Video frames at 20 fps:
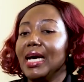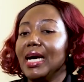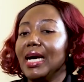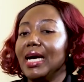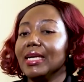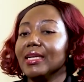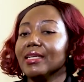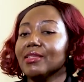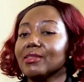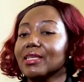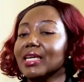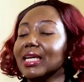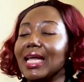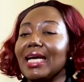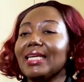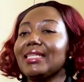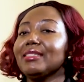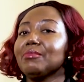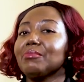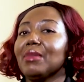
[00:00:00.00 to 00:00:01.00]
And it
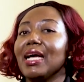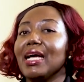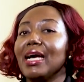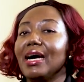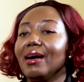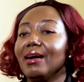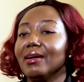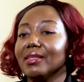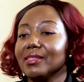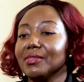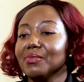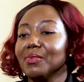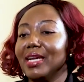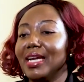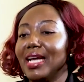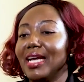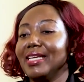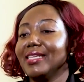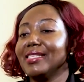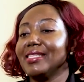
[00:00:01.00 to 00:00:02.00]
gladdened my heart
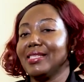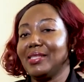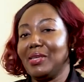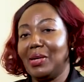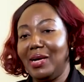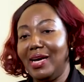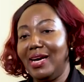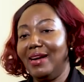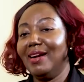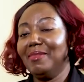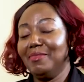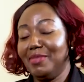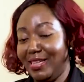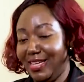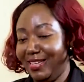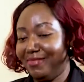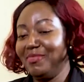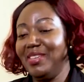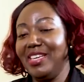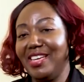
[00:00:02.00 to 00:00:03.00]
when
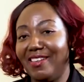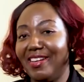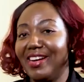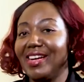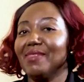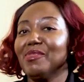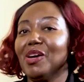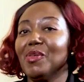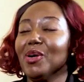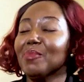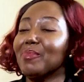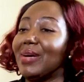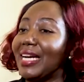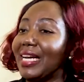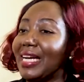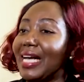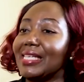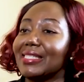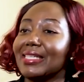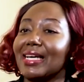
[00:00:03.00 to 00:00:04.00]
I'm hearing about what
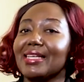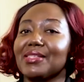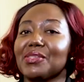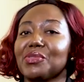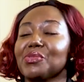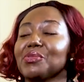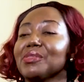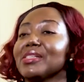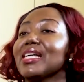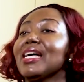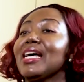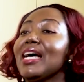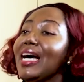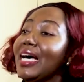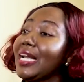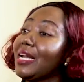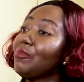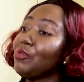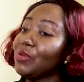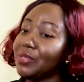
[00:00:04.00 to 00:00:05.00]
Madagascar is doing.
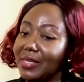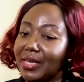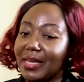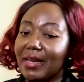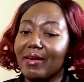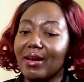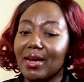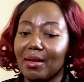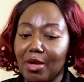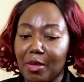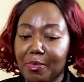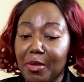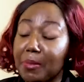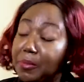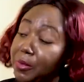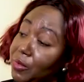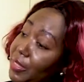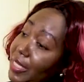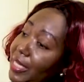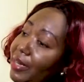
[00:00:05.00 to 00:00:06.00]
And I'm also hearing about
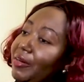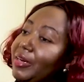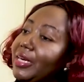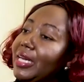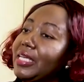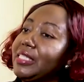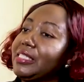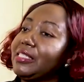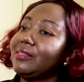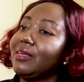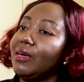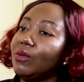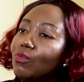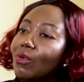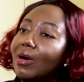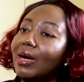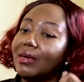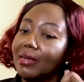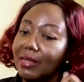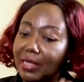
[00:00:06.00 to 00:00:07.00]
people here in Nigeria
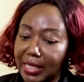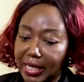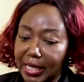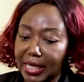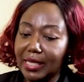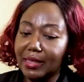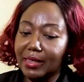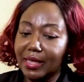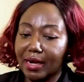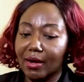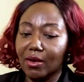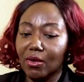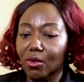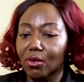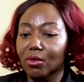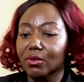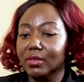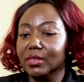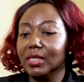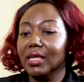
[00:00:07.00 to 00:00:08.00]
who are in their
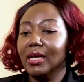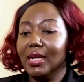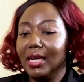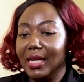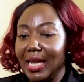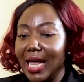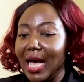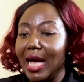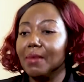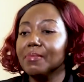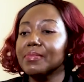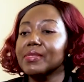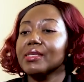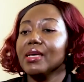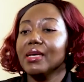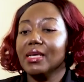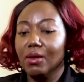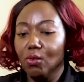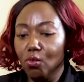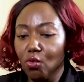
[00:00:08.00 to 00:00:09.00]
own labs
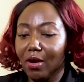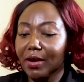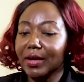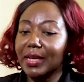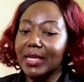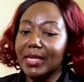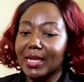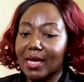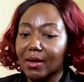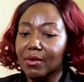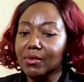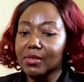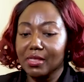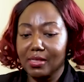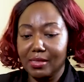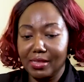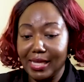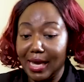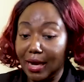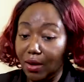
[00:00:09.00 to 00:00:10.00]
working out
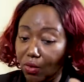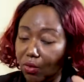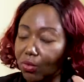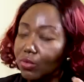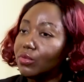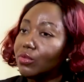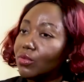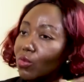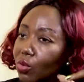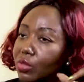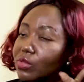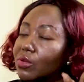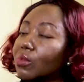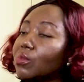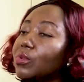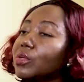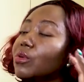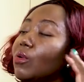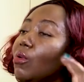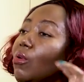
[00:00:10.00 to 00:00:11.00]
their own quote
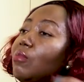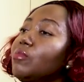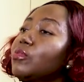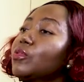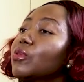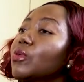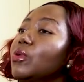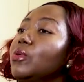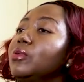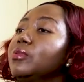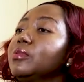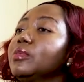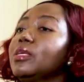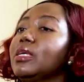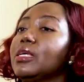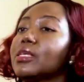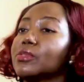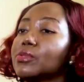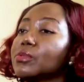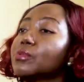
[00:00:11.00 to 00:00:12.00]
unquote homegrown
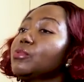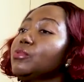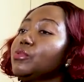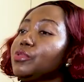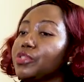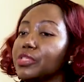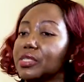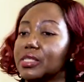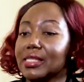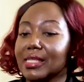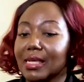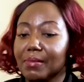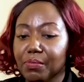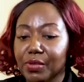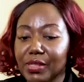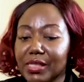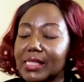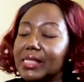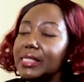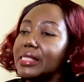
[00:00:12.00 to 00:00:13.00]
solutions and
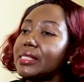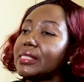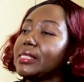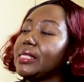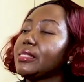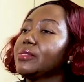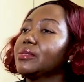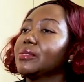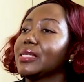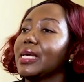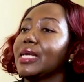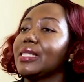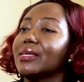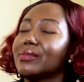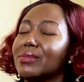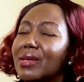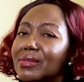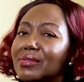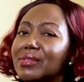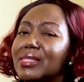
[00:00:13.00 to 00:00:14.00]
putting these things together.
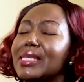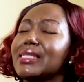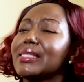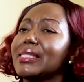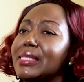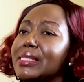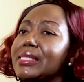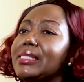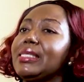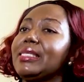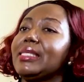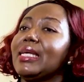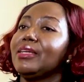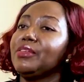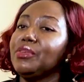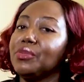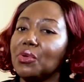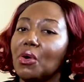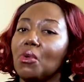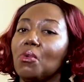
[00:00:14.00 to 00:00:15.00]
So our students can see
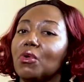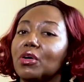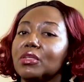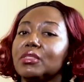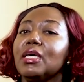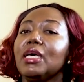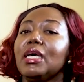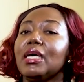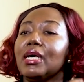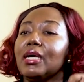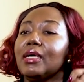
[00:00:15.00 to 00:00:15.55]
that, you know what,